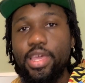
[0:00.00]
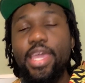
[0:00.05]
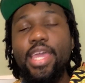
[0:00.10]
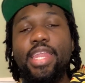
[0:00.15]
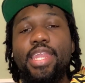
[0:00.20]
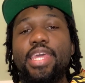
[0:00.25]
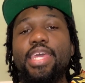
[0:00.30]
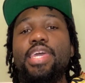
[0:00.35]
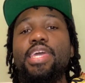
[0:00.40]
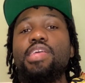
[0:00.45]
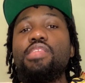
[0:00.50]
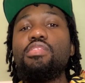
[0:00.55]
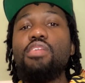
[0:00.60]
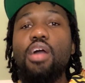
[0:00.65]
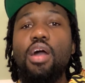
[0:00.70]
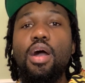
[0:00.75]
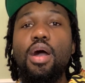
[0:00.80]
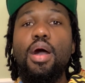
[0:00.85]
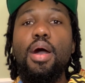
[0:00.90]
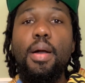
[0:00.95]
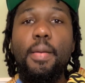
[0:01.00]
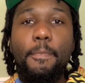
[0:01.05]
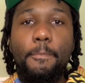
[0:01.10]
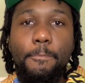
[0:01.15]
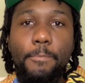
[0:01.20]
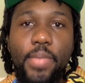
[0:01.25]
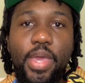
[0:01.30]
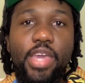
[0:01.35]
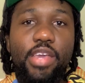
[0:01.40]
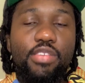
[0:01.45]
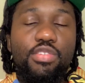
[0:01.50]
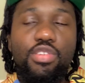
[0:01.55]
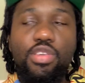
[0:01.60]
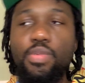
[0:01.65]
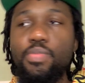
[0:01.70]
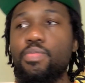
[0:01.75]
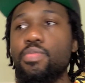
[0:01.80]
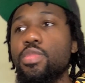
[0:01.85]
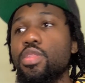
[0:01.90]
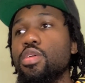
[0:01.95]
It is amazing.
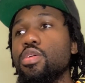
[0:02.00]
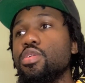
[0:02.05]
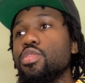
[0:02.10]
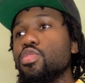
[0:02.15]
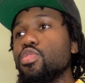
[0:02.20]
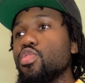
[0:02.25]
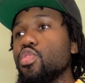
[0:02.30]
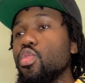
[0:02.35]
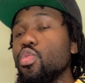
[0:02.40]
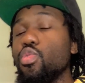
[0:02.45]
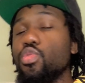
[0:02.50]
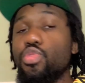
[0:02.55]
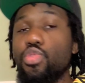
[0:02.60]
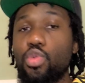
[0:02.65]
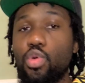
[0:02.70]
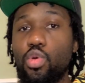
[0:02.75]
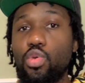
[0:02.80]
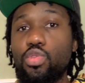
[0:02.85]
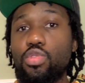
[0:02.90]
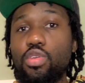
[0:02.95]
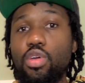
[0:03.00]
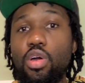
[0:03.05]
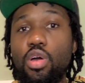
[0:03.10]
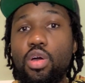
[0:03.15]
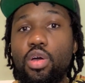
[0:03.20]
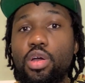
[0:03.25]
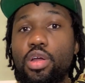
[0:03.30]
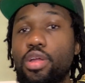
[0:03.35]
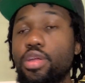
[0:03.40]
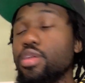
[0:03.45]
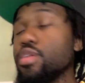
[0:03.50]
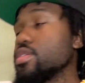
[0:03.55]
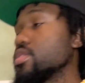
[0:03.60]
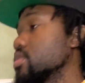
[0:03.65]
So those are